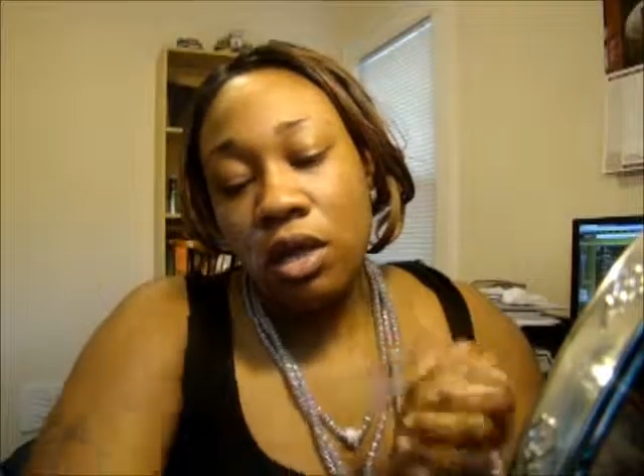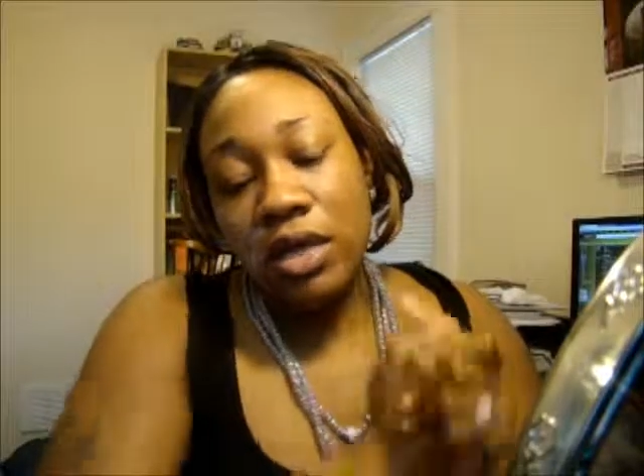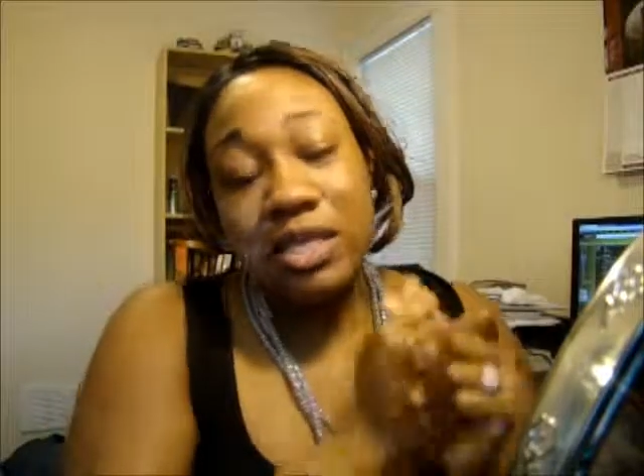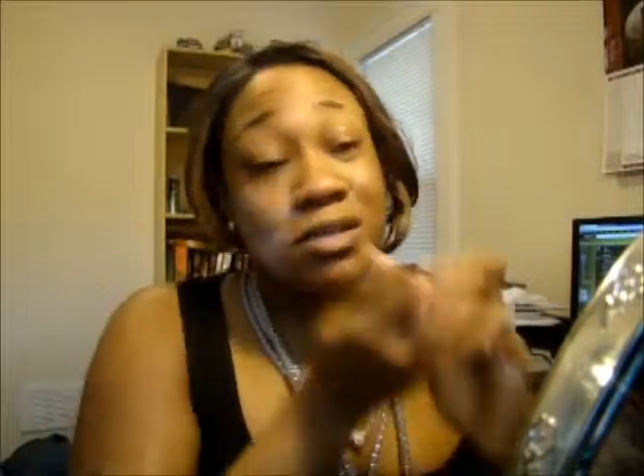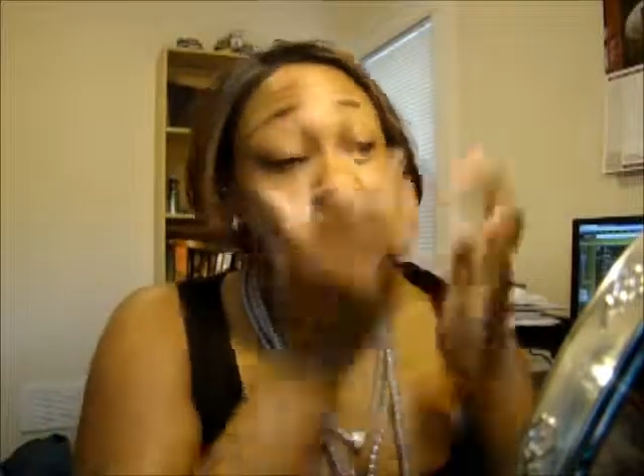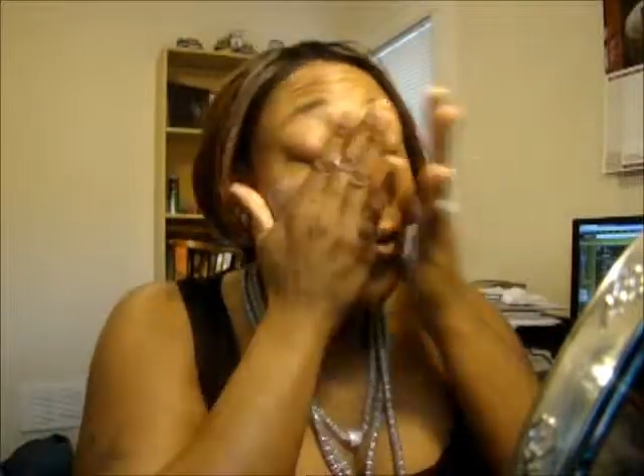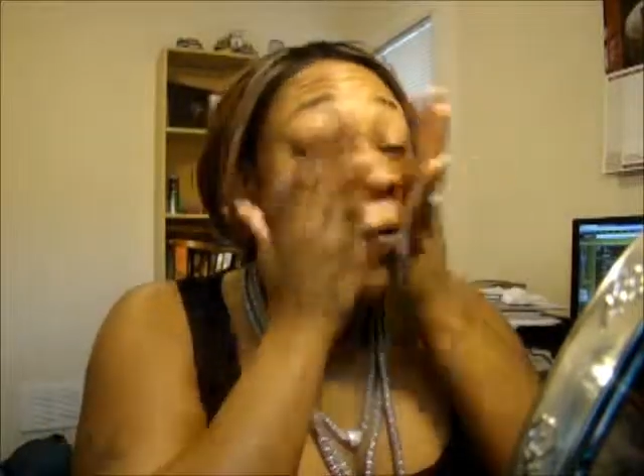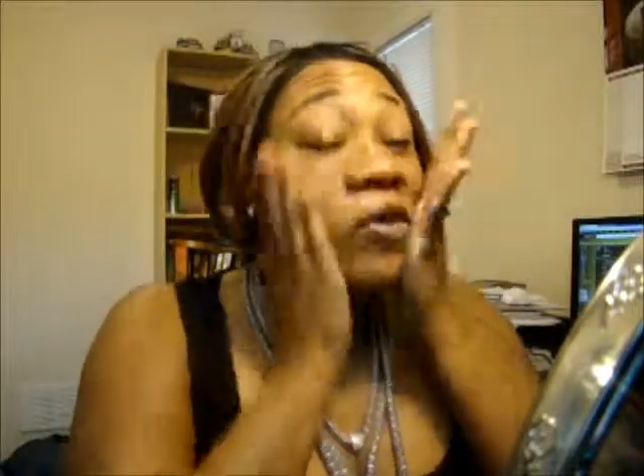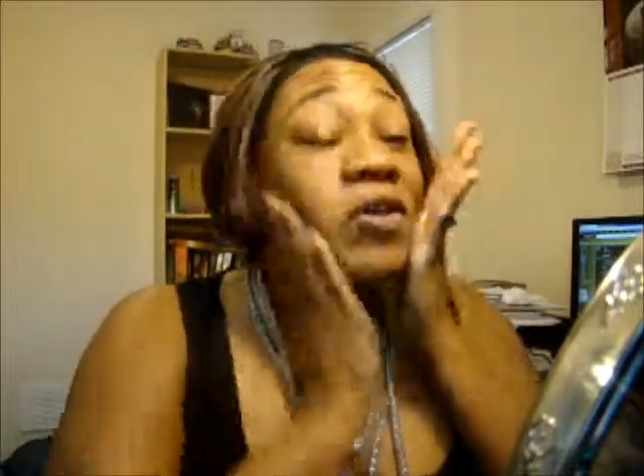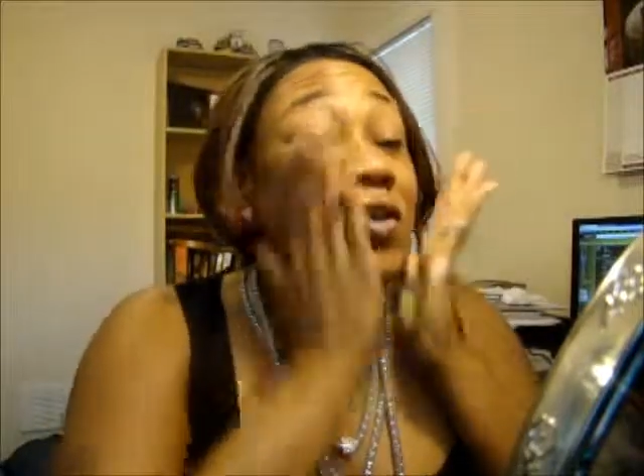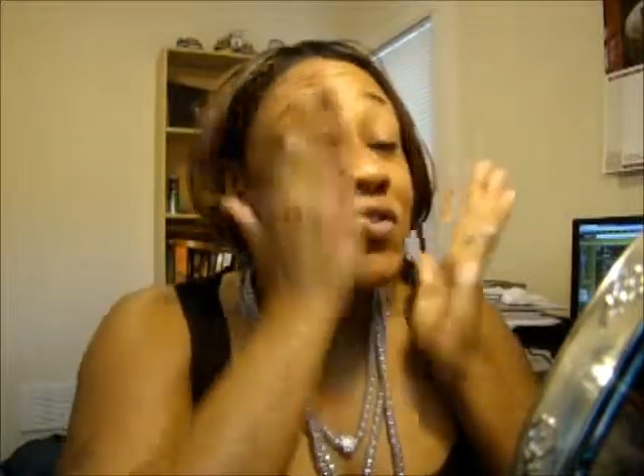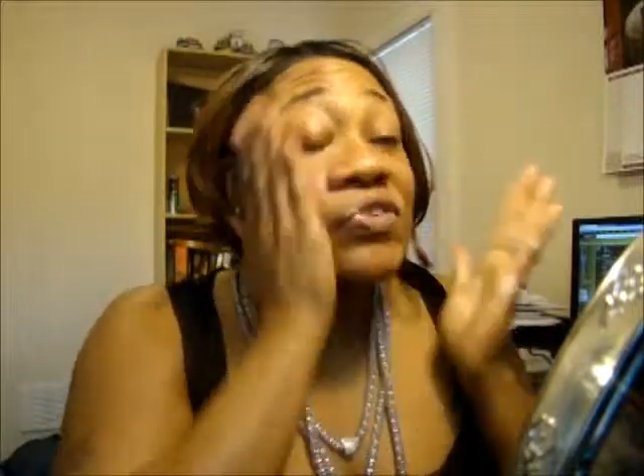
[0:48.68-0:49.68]
it's important
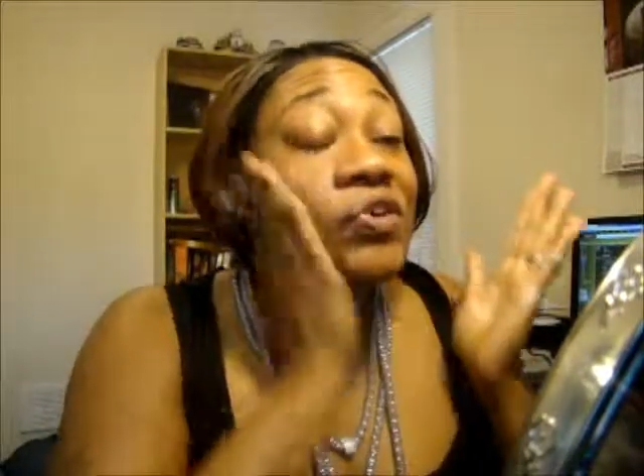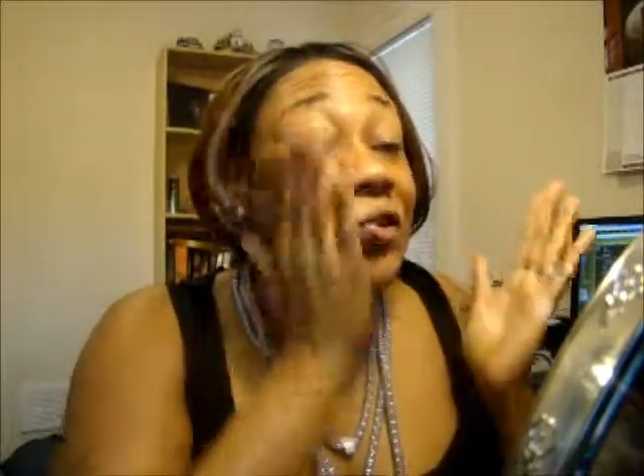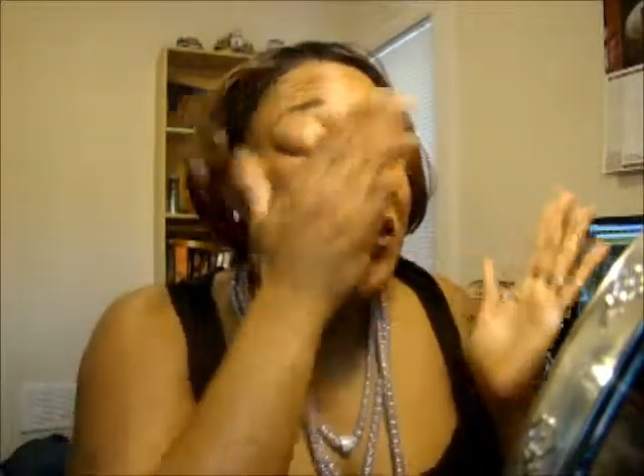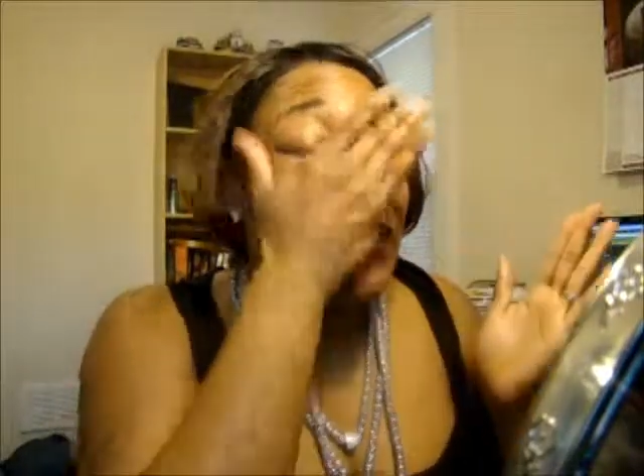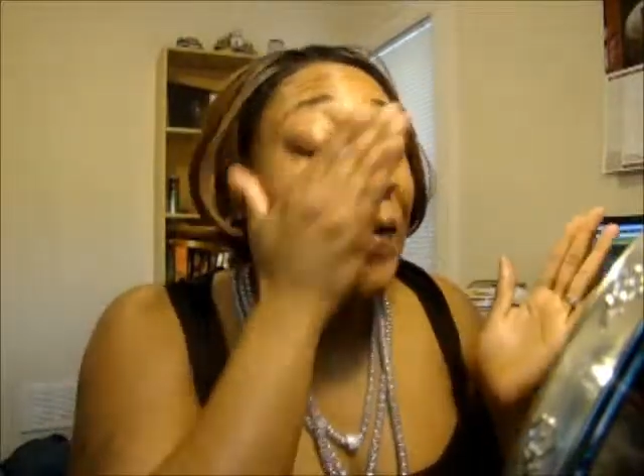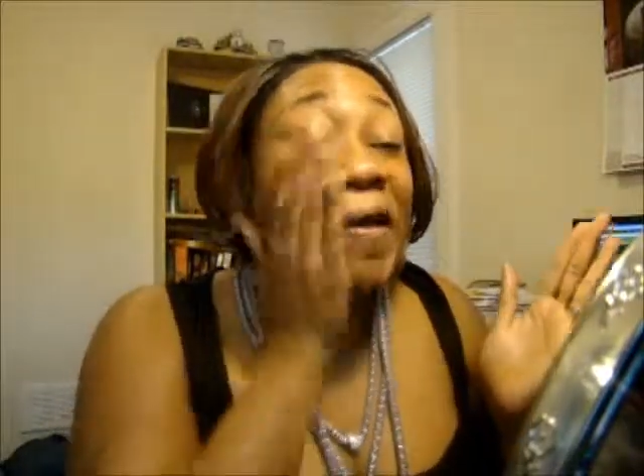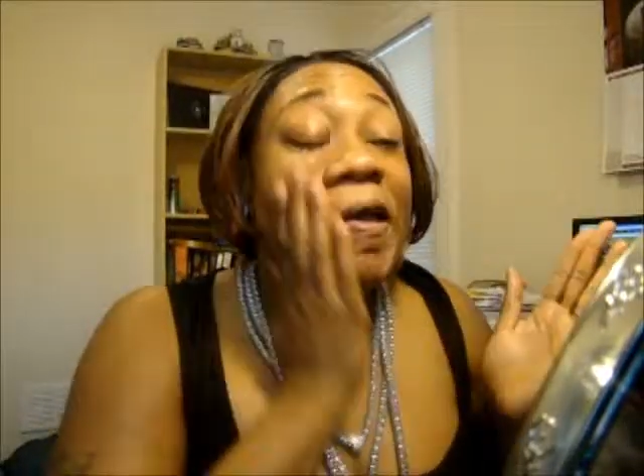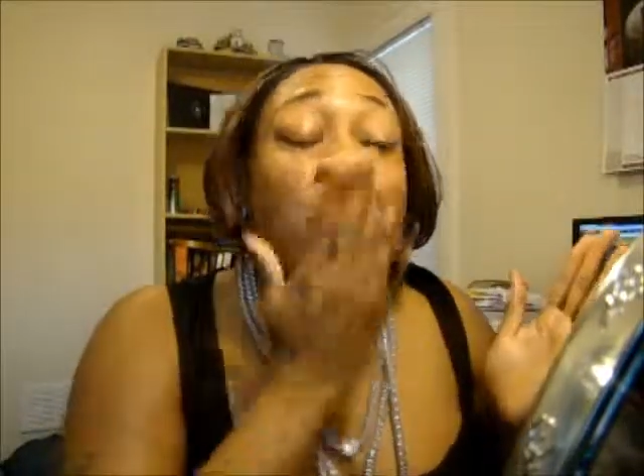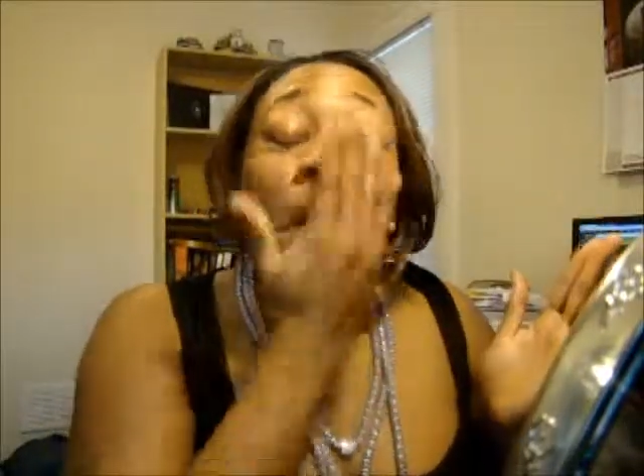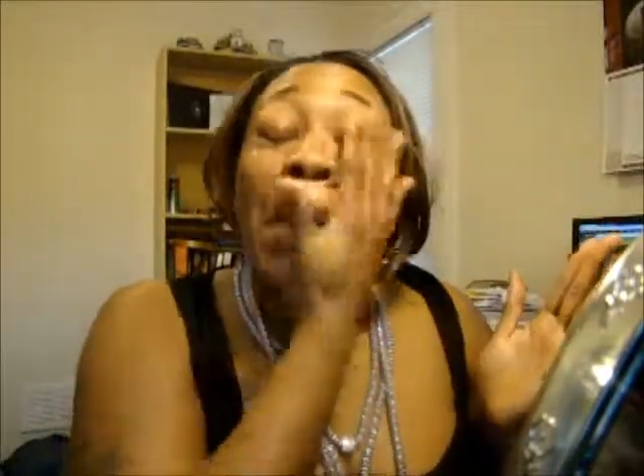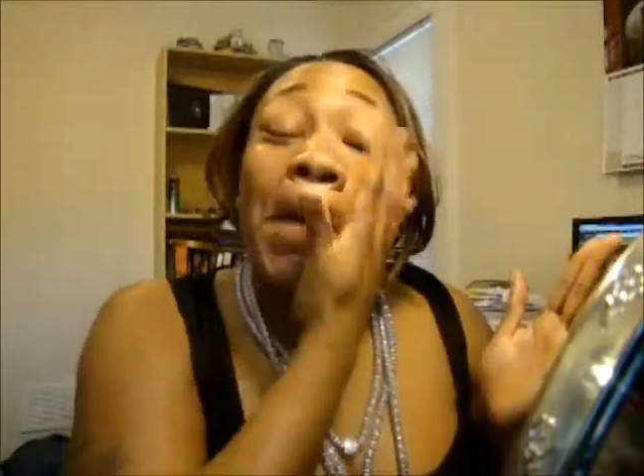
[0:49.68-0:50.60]
to use sunscreen.